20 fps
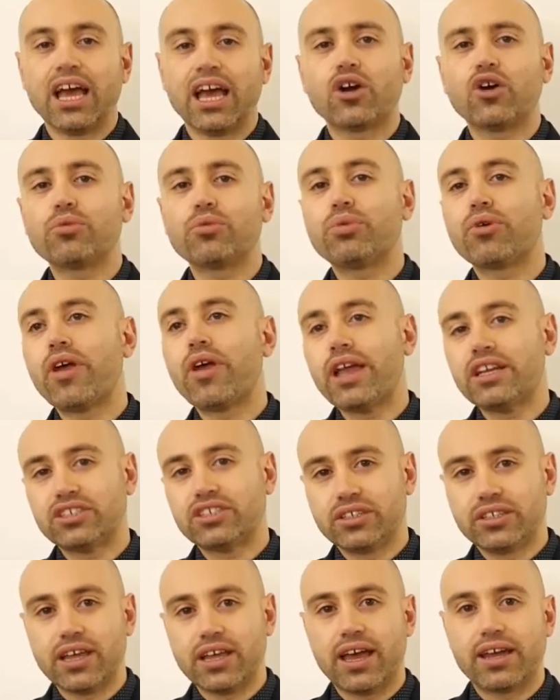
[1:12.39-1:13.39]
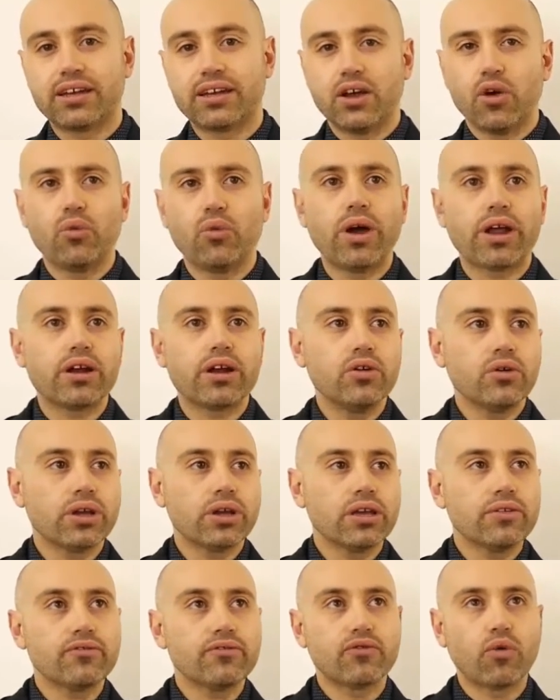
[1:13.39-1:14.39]
Corporations then were
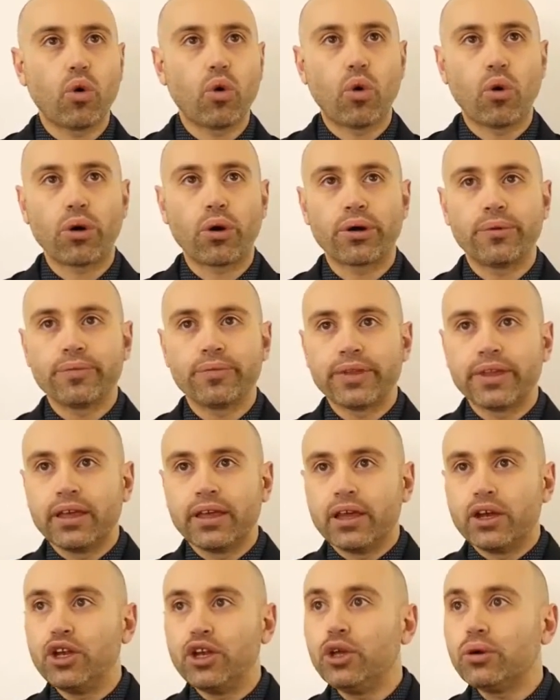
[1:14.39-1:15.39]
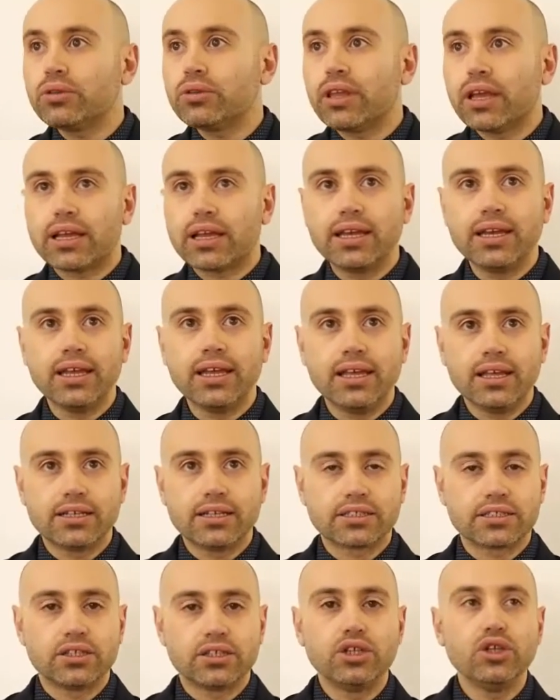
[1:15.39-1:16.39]
looking for new
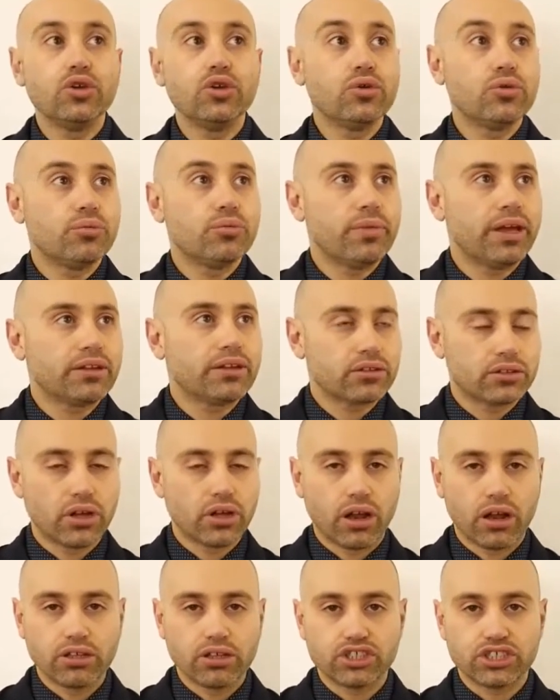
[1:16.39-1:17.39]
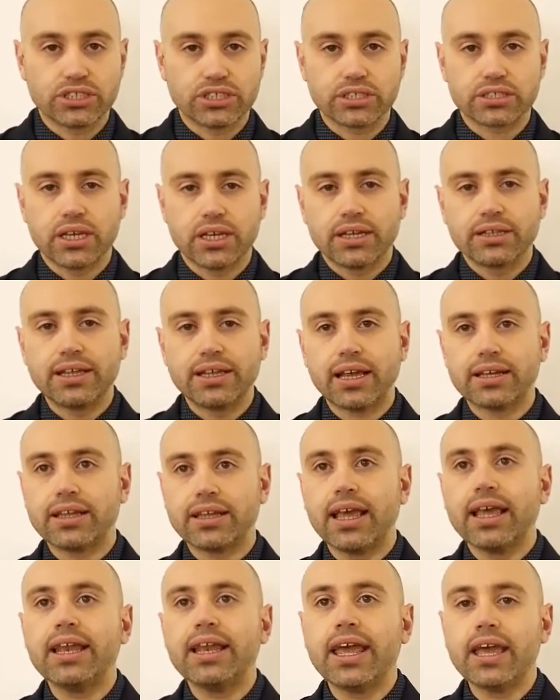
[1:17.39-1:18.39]
techniques, new methodologies that
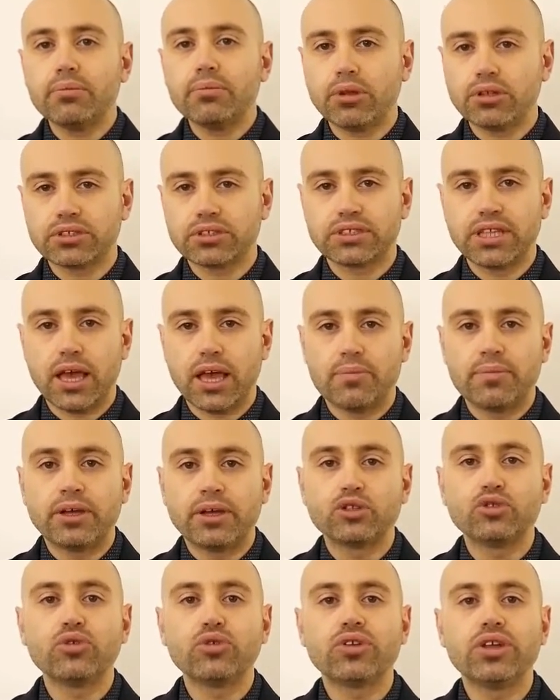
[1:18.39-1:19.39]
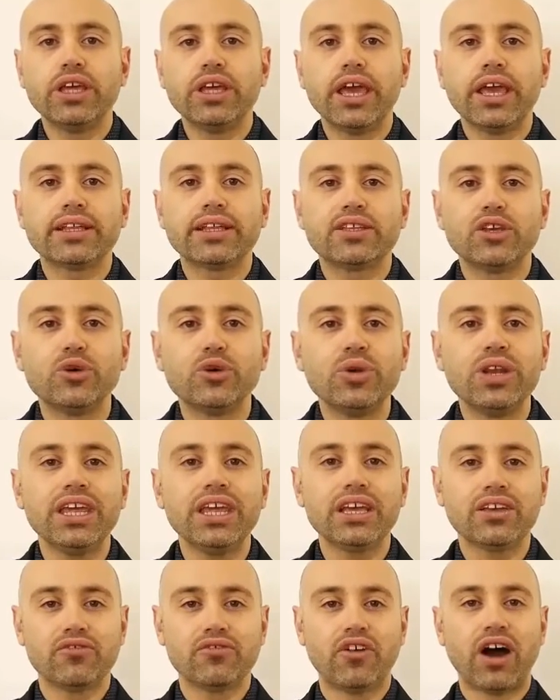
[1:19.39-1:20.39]
enables them to create
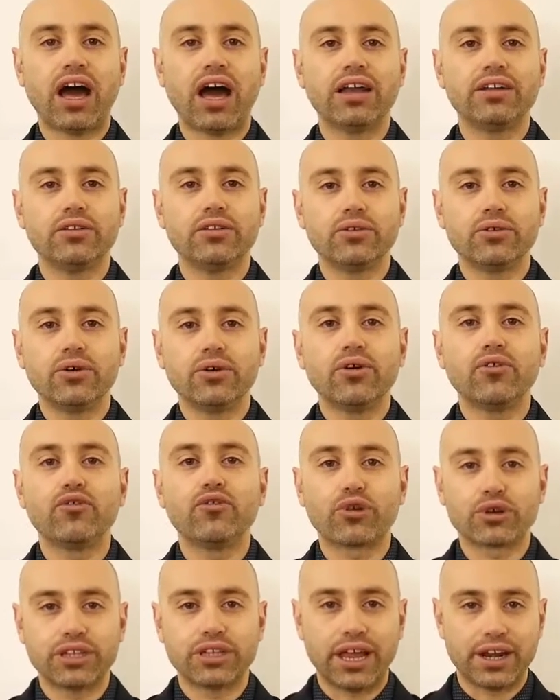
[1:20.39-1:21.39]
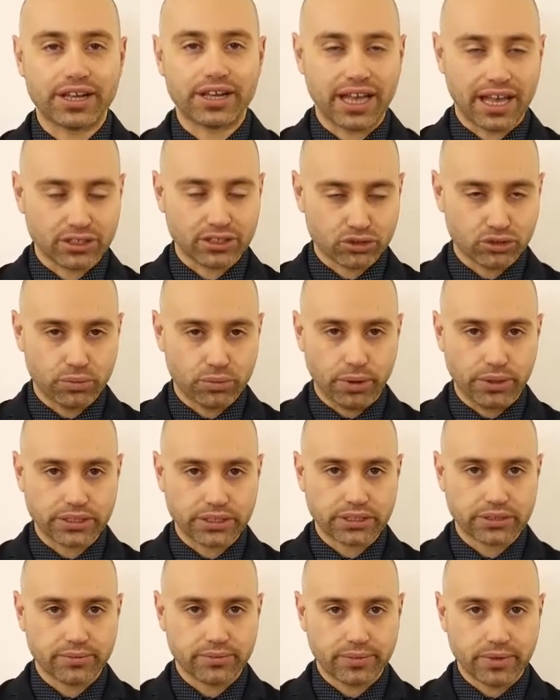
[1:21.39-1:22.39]
unique value for their
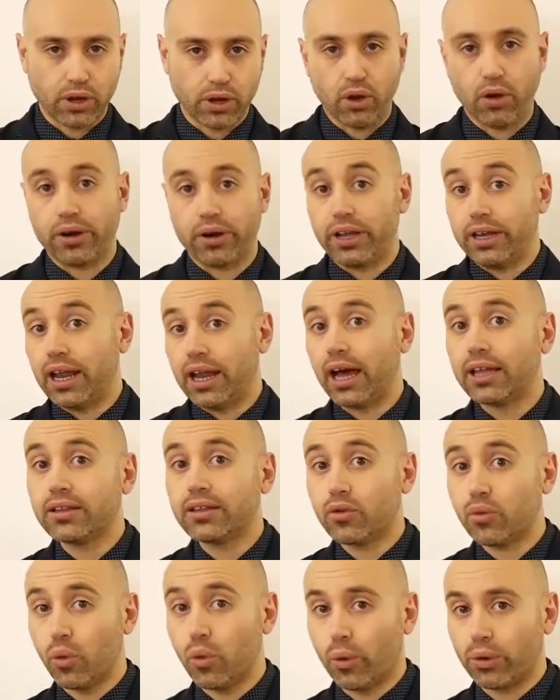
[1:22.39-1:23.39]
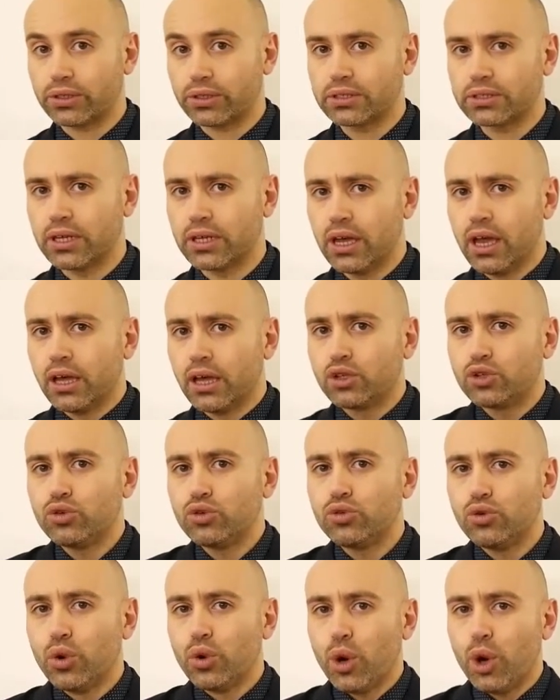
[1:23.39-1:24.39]
customers, or in other words,
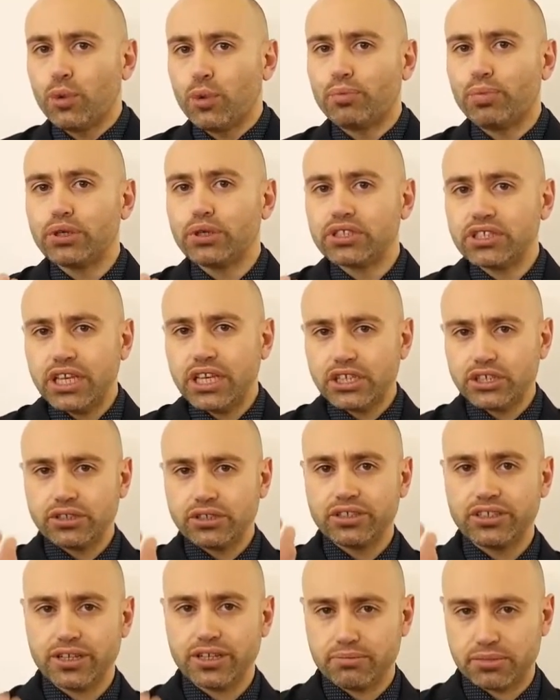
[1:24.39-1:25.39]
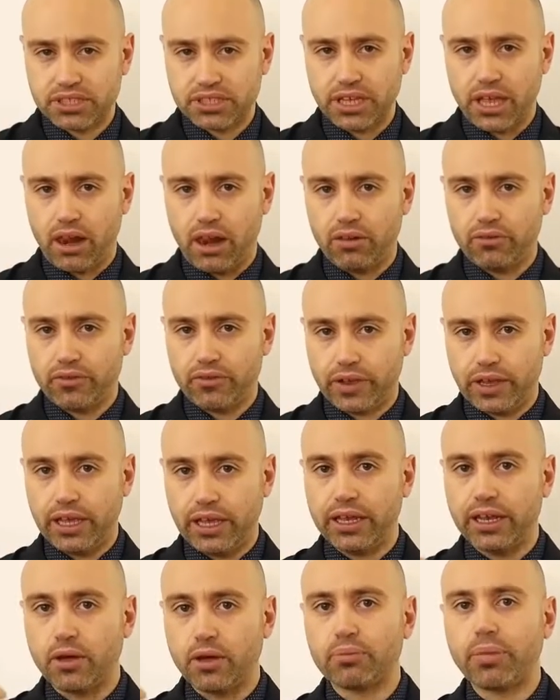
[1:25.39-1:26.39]
to position themselves
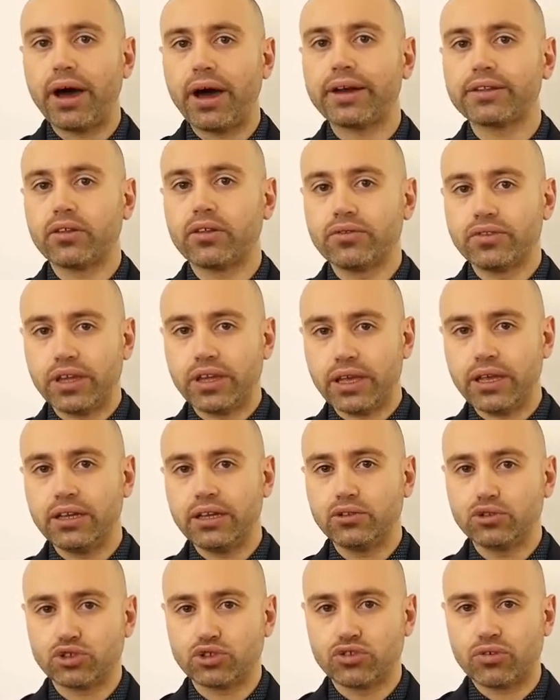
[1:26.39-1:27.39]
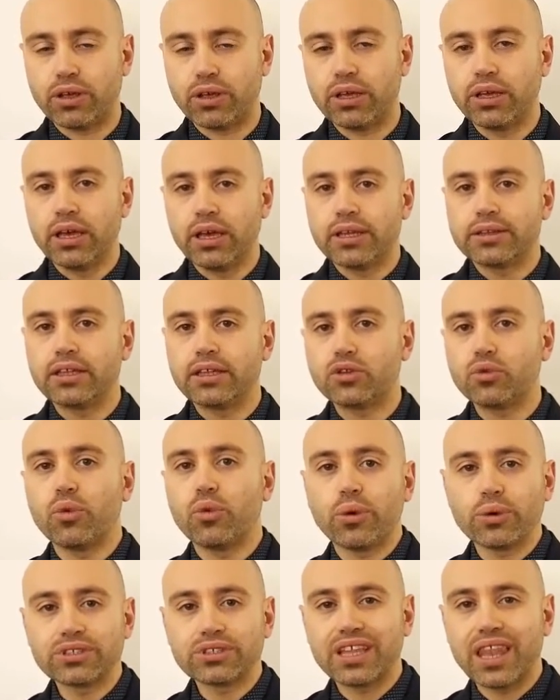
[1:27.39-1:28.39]
in a part of the industry that
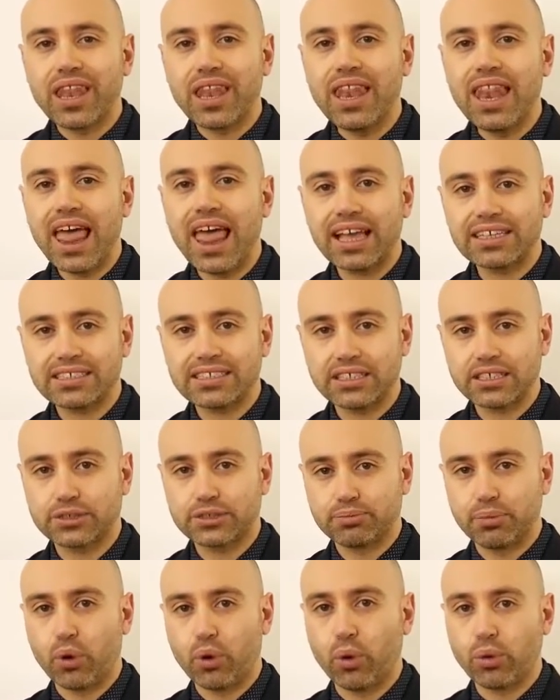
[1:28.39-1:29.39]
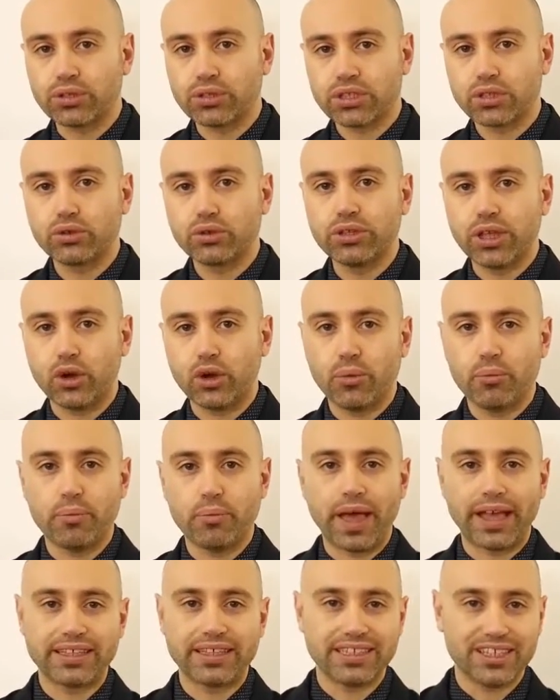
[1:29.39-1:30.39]
was less exposed to the
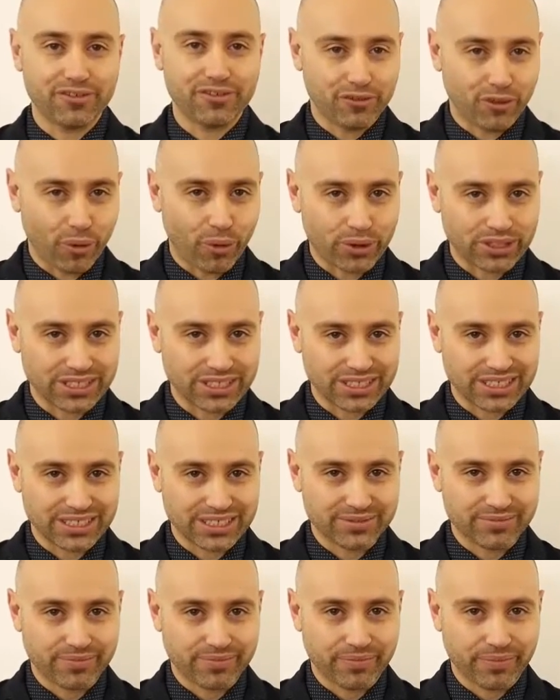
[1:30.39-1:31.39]
competitive forces.